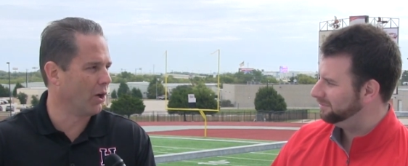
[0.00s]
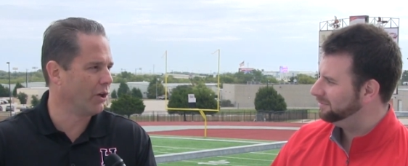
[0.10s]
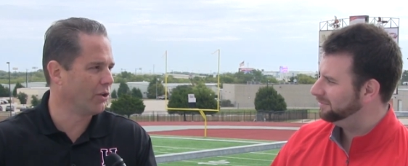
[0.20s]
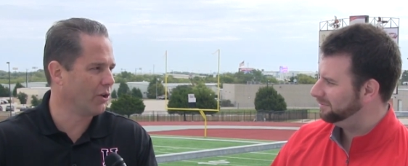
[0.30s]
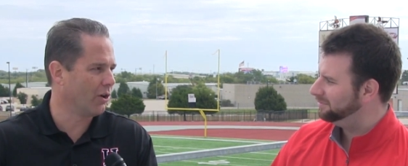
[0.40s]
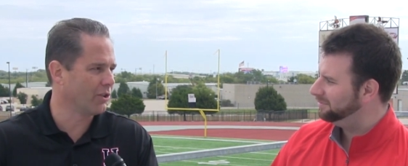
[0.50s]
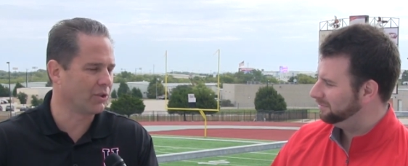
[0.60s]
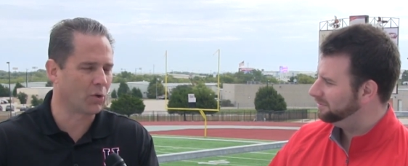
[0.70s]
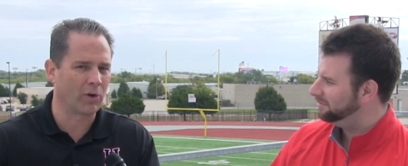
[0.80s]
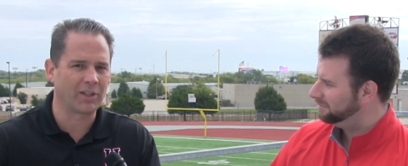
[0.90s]
Speaker 1: 100
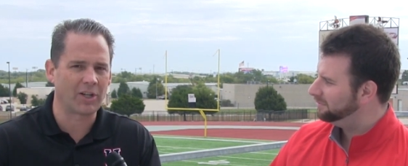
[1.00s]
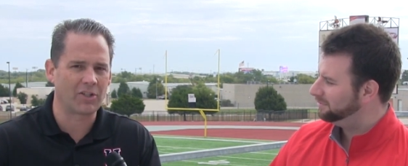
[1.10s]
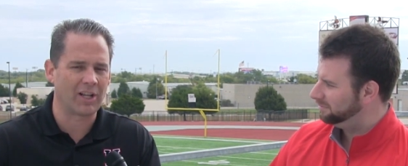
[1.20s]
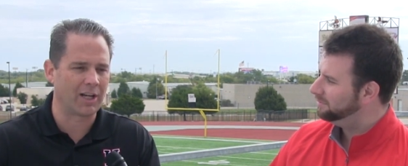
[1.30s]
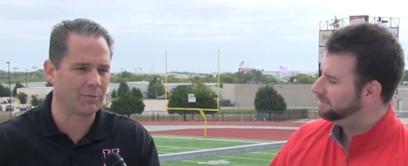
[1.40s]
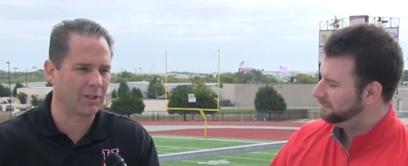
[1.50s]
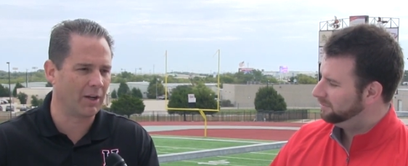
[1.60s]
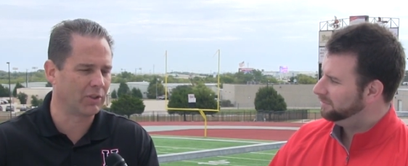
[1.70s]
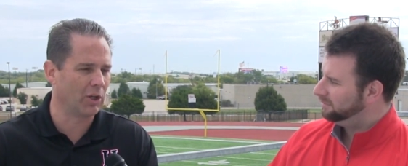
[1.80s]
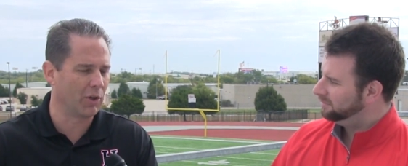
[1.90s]
yards and scoring a touchdown
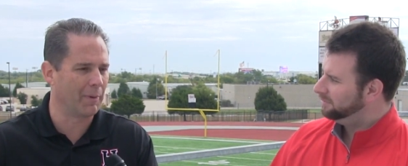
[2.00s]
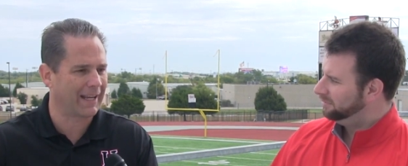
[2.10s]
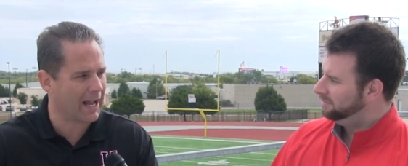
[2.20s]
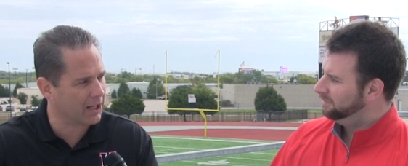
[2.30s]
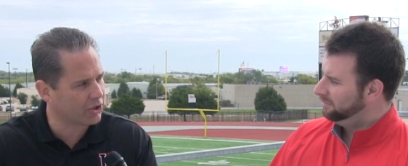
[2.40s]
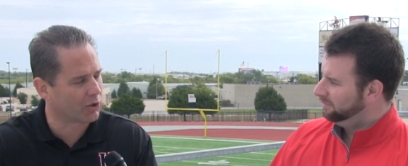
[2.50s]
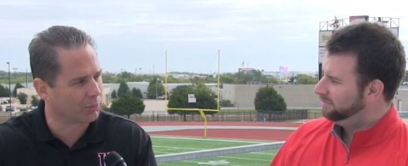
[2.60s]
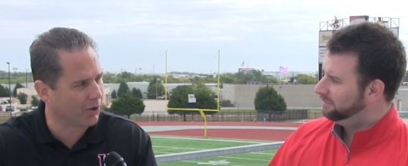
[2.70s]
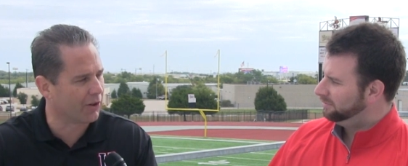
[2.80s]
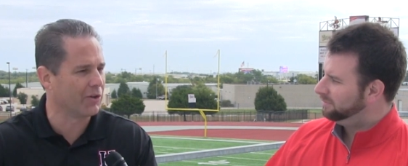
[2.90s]
himself. So the
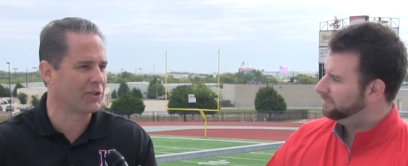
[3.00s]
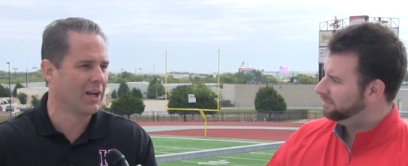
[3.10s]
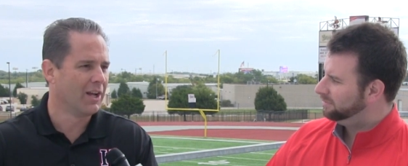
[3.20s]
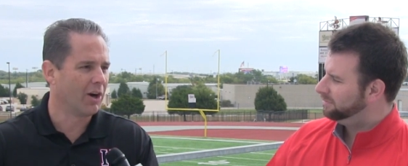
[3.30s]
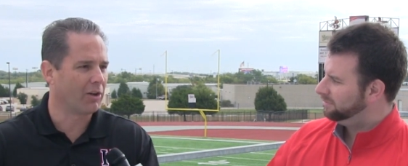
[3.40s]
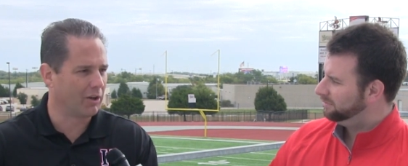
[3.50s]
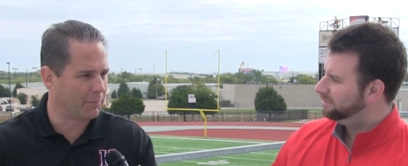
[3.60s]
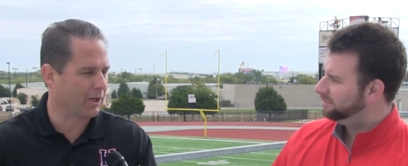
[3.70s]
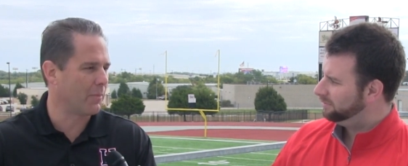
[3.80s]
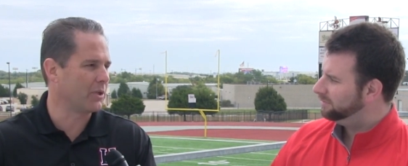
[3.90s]
McAllister brothers are
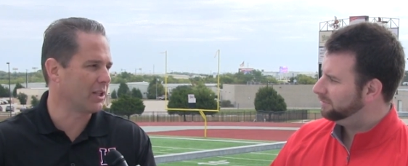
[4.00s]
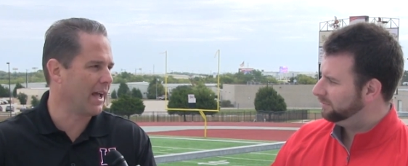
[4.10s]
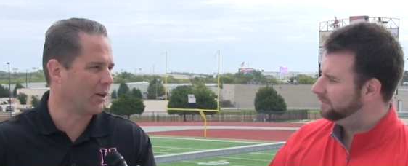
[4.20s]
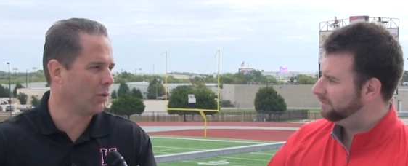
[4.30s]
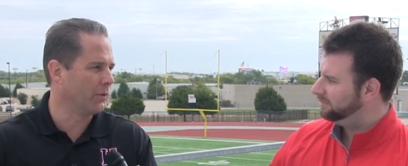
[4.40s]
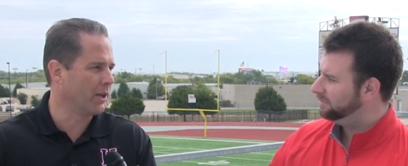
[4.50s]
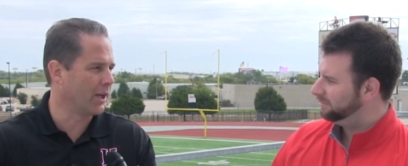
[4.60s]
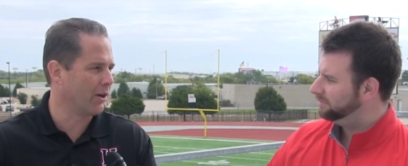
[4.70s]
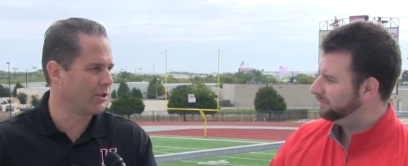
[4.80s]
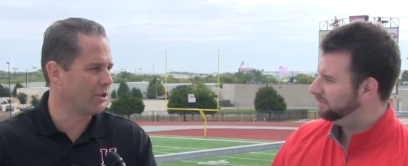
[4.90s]
going to pick up the slack, hopefully,
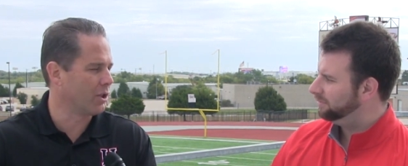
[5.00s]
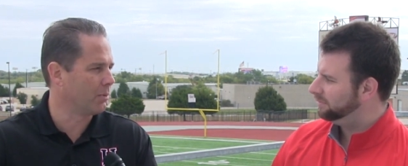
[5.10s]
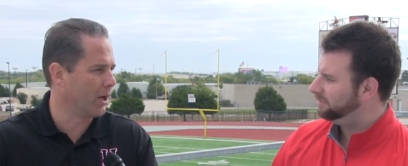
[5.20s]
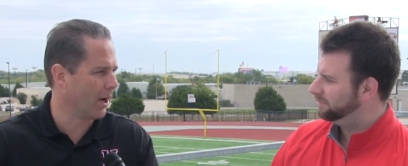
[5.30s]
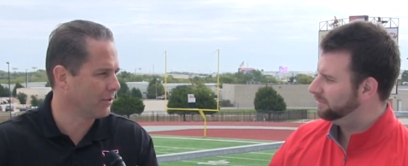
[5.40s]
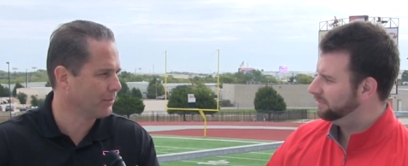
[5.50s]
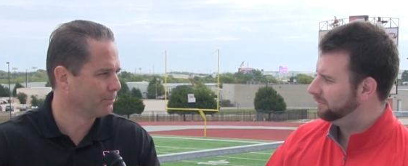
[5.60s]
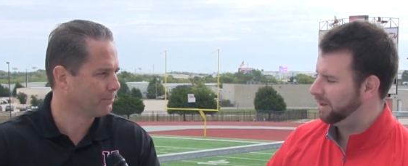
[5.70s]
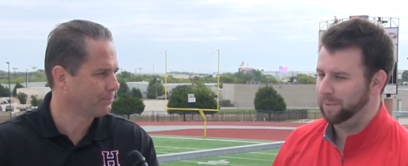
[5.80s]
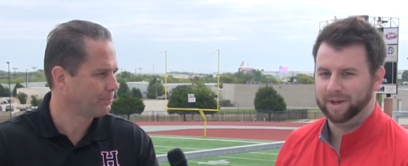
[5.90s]
and carry us into the playoffs.
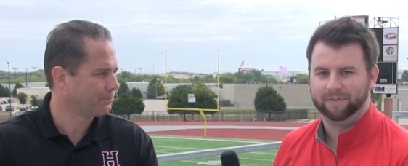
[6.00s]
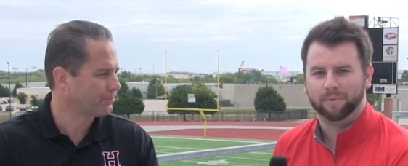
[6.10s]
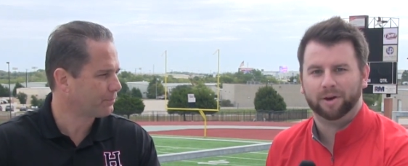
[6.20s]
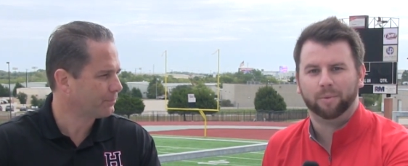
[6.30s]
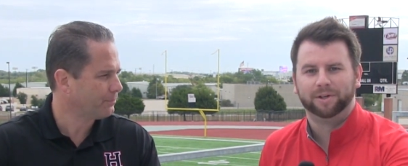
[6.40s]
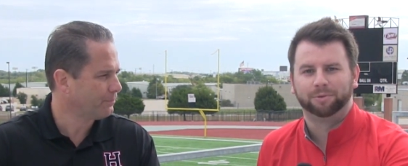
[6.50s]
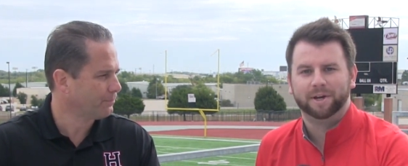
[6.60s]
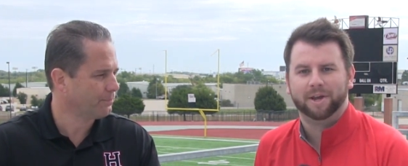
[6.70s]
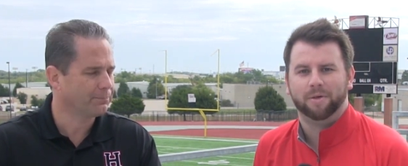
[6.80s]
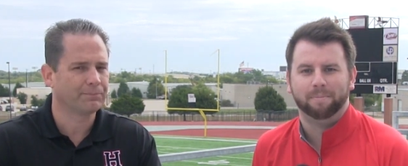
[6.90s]
Speaker 2: we definitely want to wish
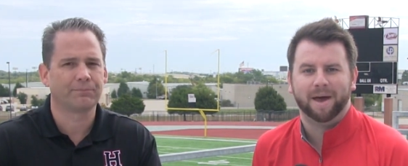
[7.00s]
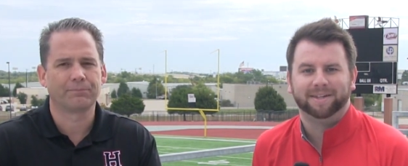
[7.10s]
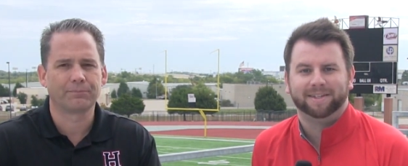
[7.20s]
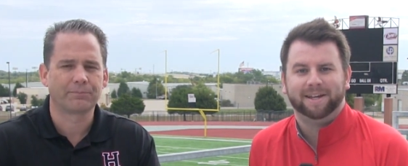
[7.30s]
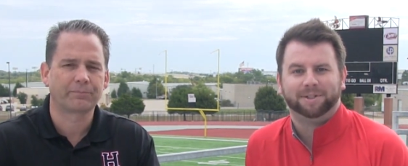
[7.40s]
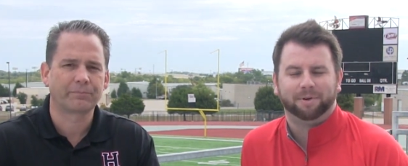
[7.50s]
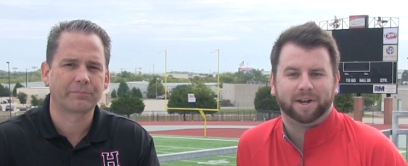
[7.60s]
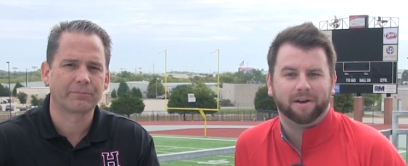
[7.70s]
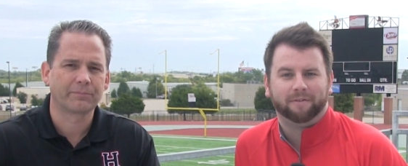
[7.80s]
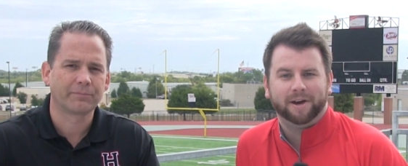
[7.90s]
Rico the best in his
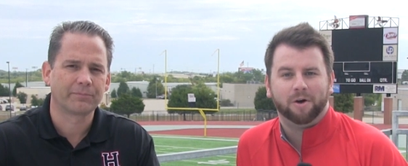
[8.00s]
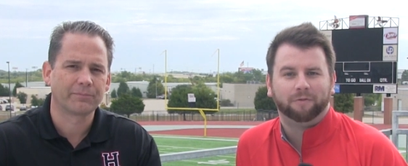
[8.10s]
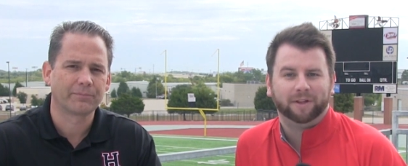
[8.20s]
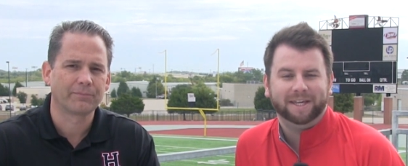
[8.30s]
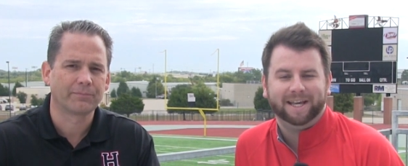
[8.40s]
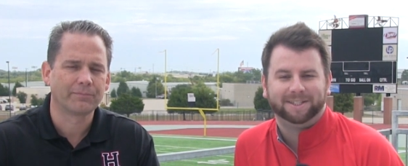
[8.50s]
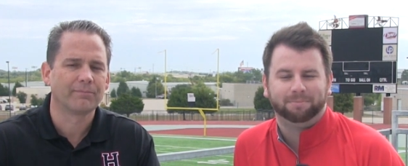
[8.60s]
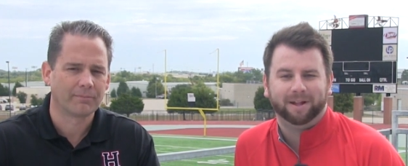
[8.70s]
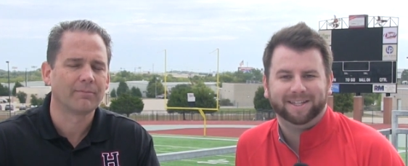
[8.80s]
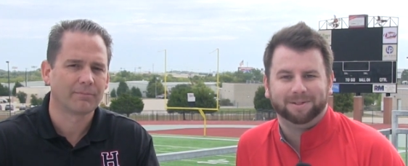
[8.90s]
recovery, and hopefully he
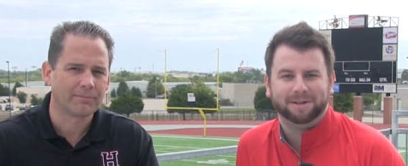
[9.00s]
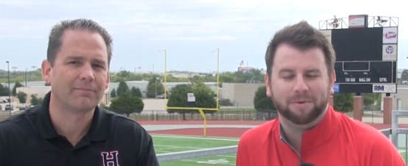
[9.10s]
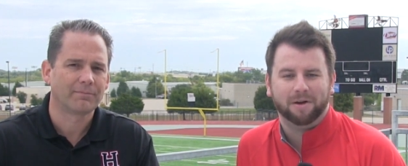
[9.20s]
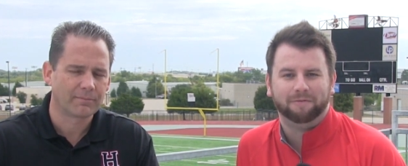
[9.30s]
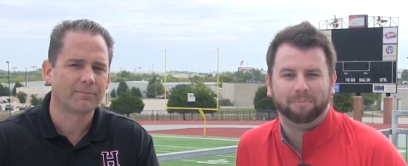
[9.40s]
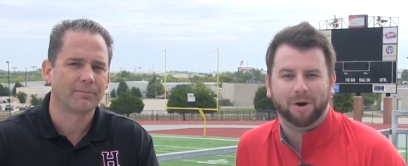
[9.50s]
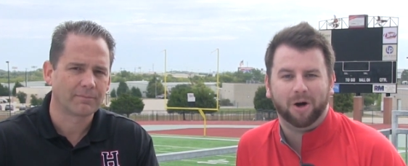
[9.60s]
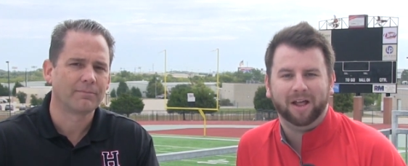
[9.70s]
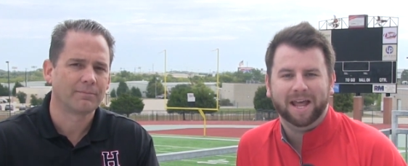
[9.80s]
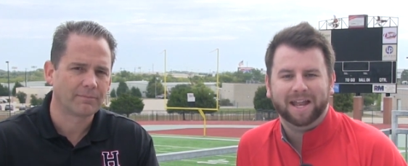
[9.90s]
gets to play some D1
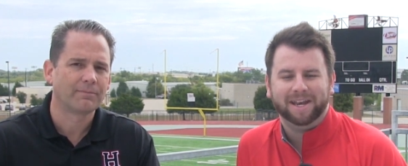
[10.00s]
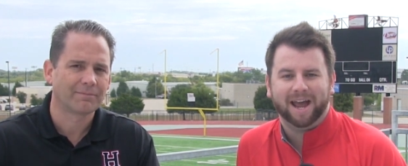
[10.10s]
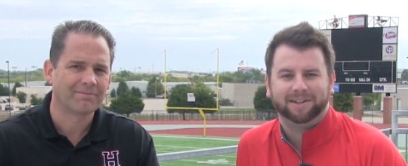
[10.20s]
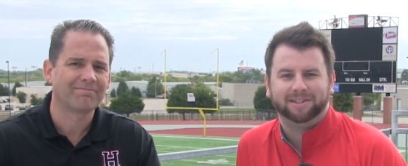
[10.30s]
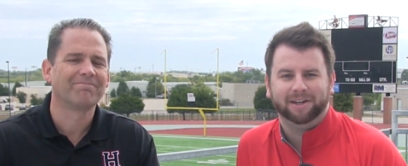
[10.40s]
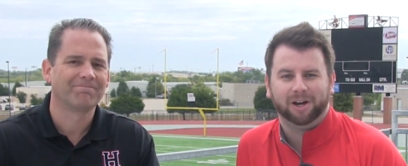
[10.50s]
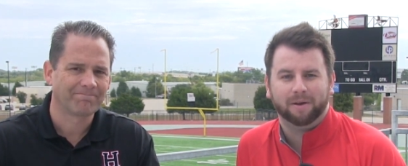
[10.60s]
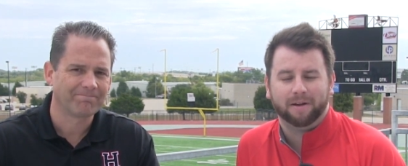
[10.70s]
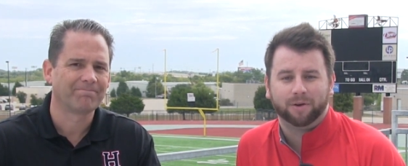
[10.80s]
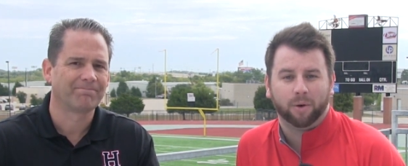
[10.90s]
football next
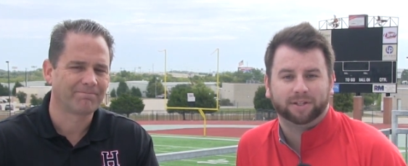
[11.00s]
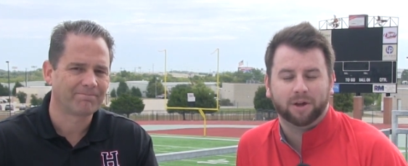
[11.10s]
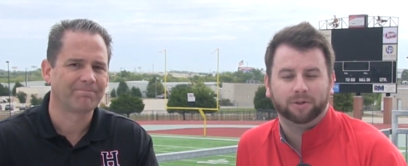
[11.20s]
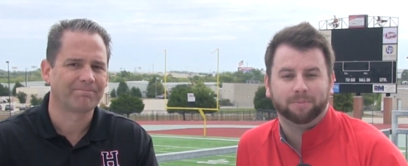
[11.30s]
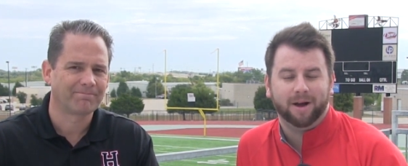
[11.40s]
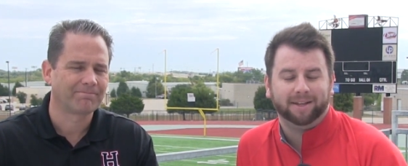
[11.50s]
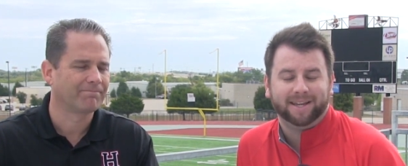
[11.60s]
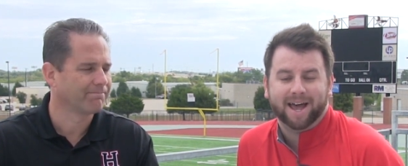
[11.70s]
year. But of course, Coach Moss